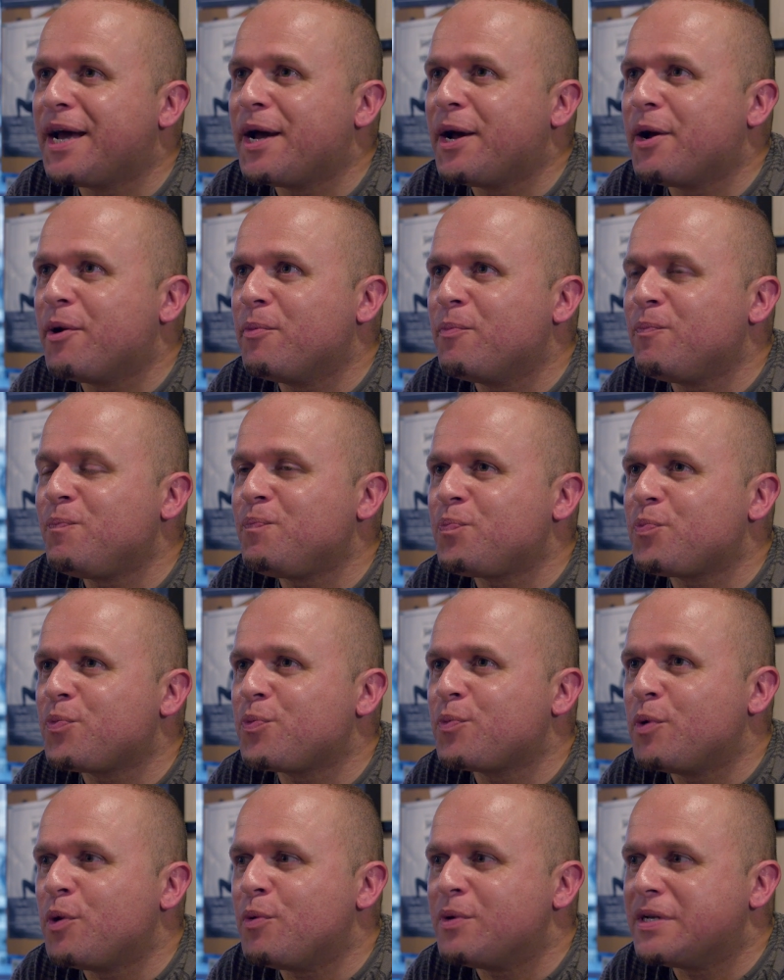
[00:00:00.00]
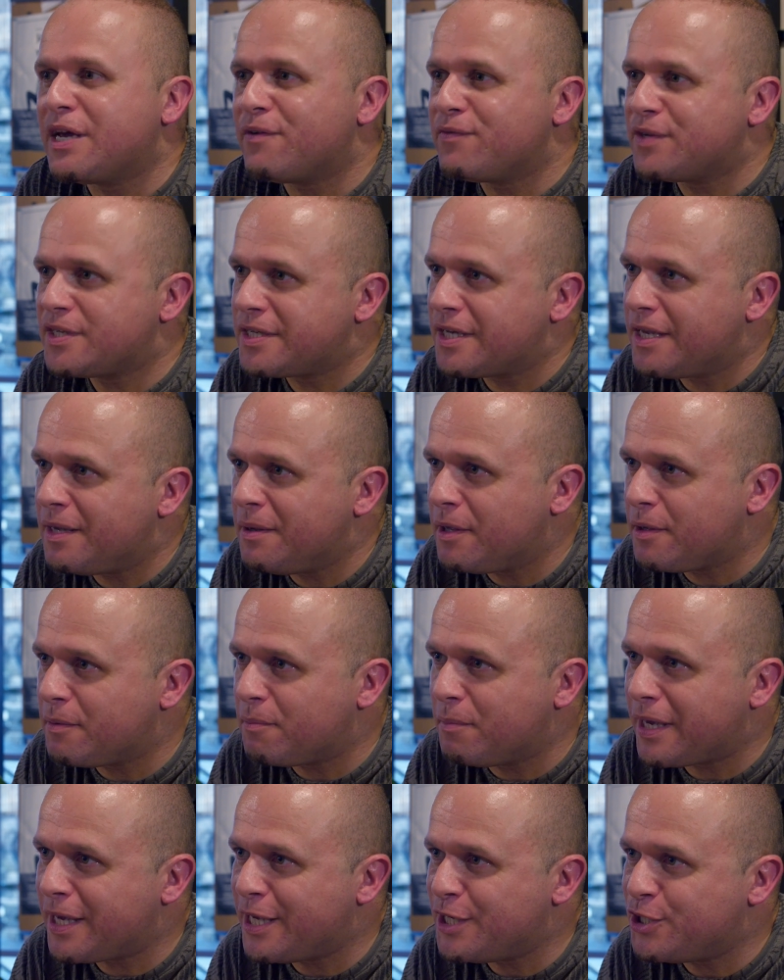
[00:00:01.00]
um, we would ever see
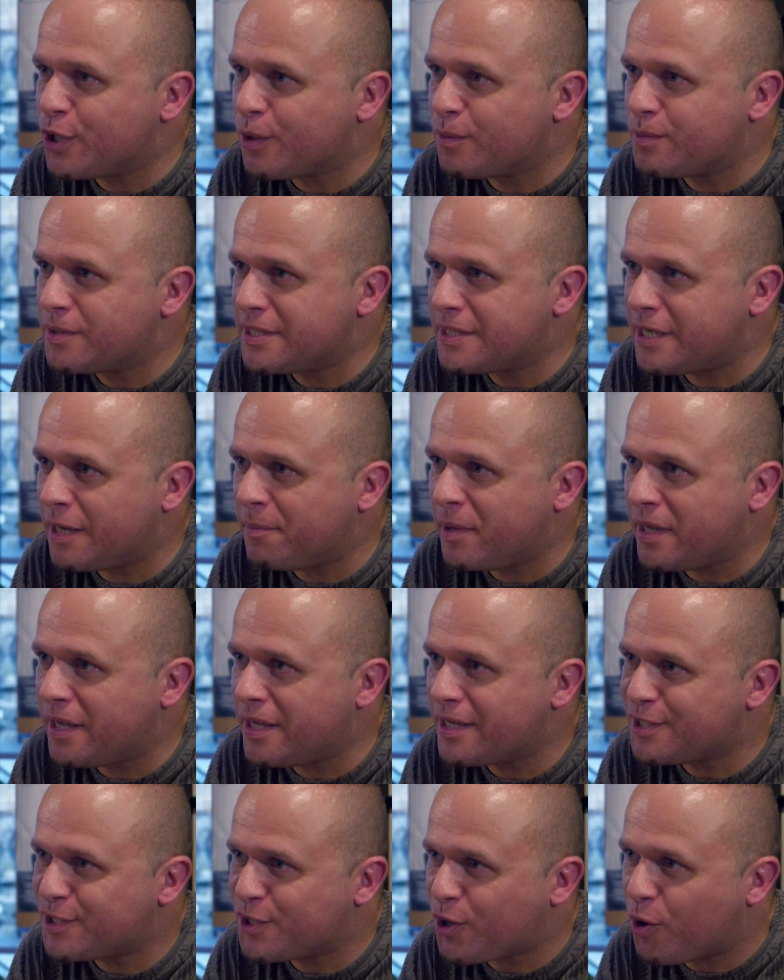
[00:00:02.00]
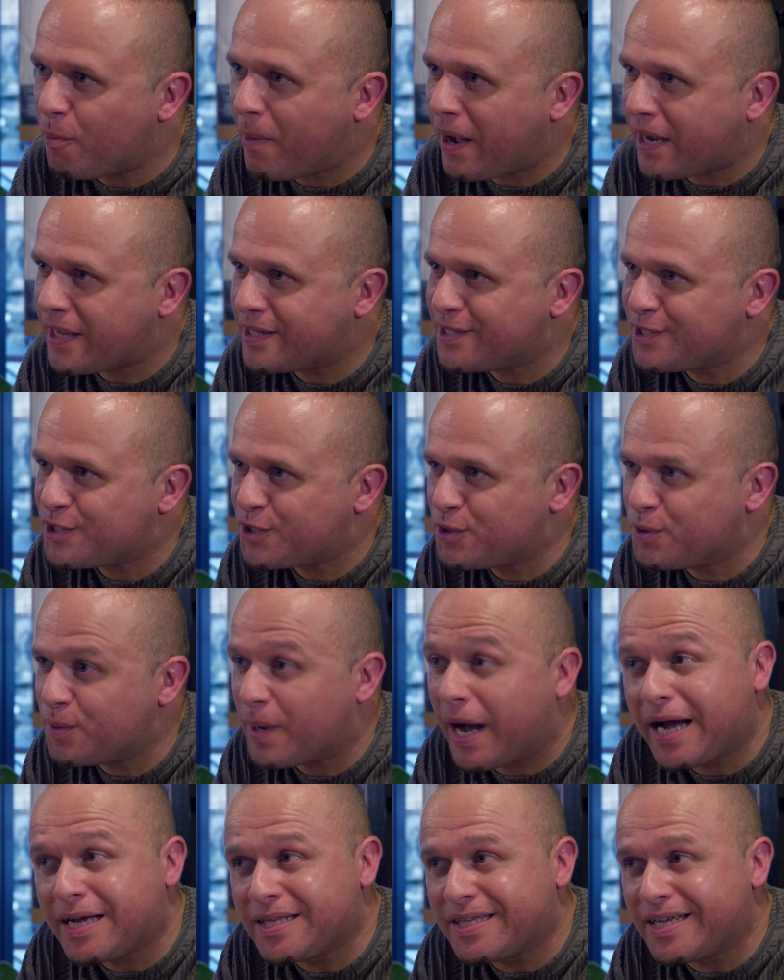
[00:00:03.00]
Mickey Jones dipping his toe back
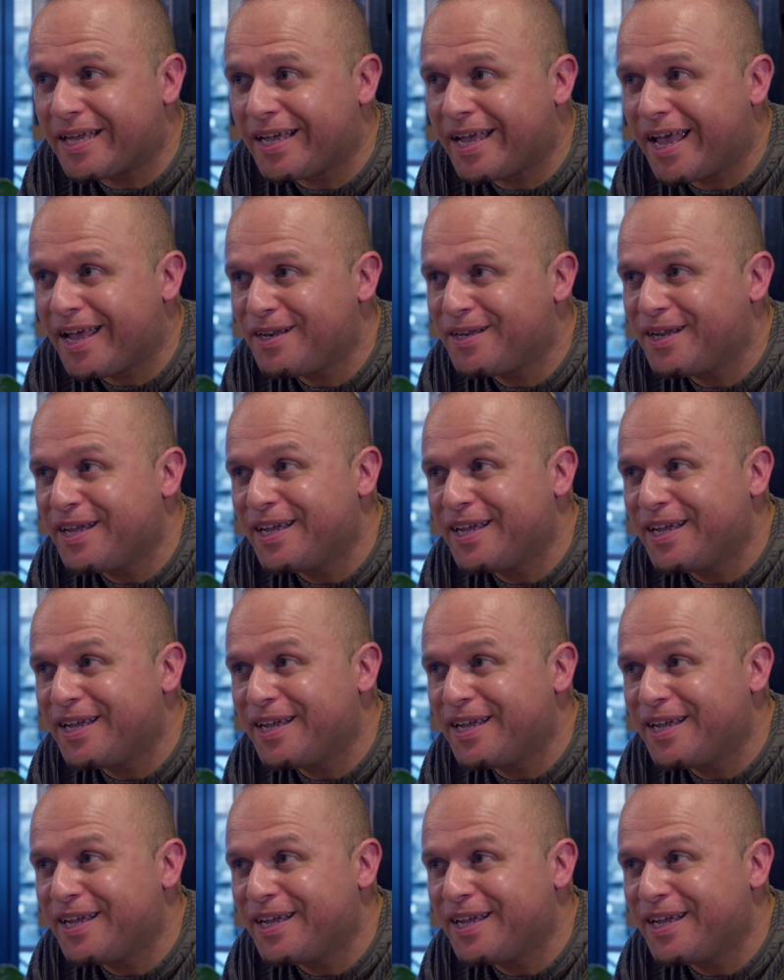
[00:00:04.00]
into acting again